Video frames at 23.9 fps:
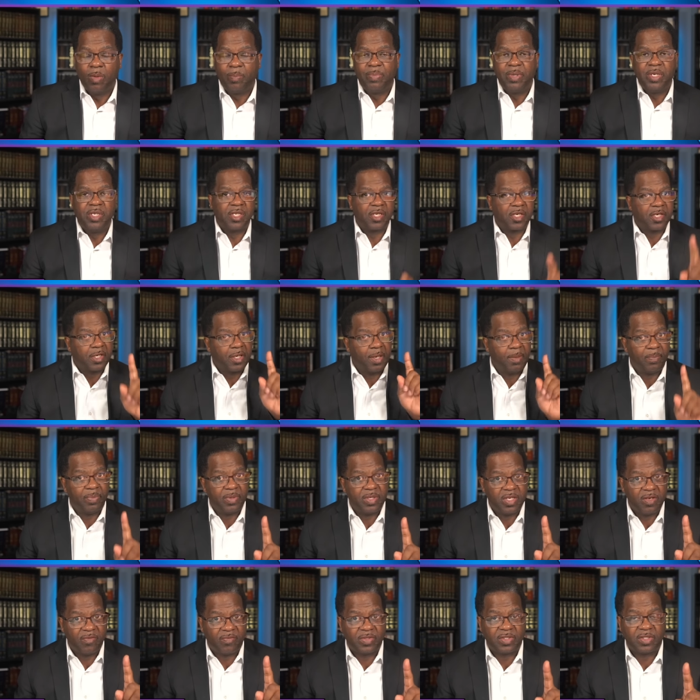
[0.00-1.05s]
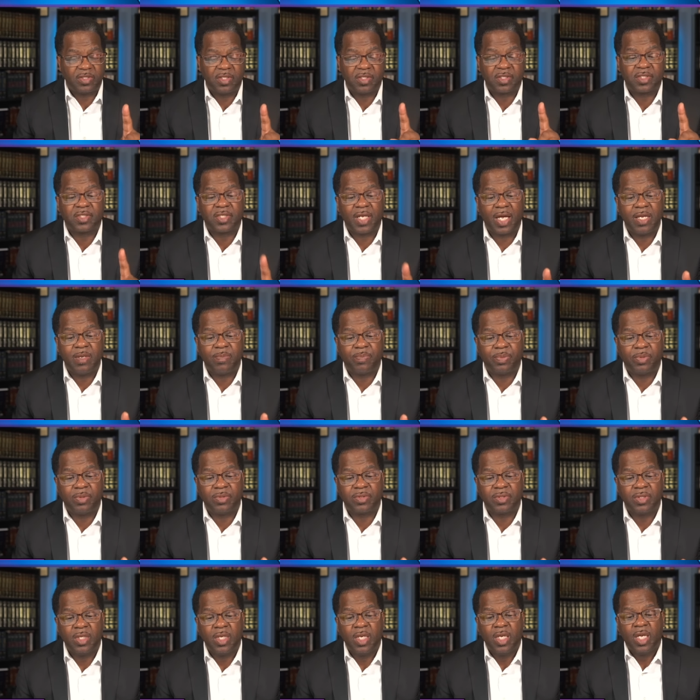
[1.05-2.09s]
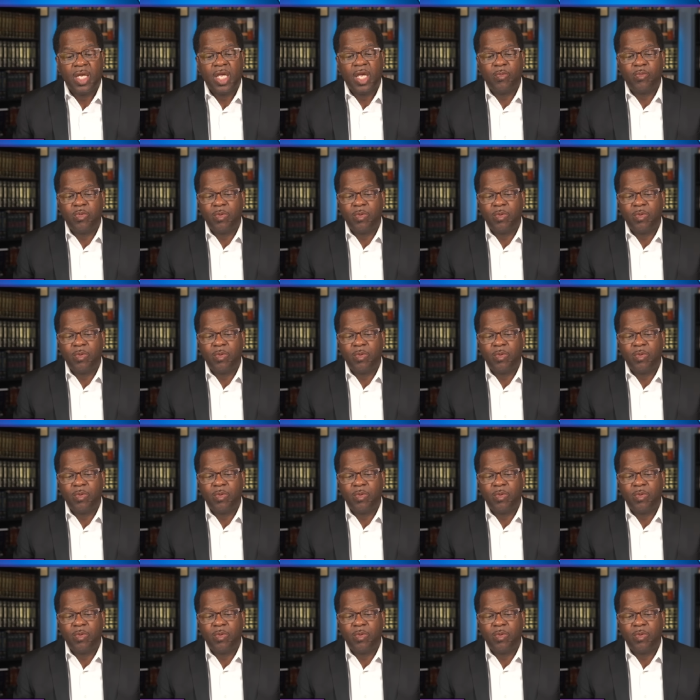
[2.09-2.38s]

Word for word: would be the company of his disciples.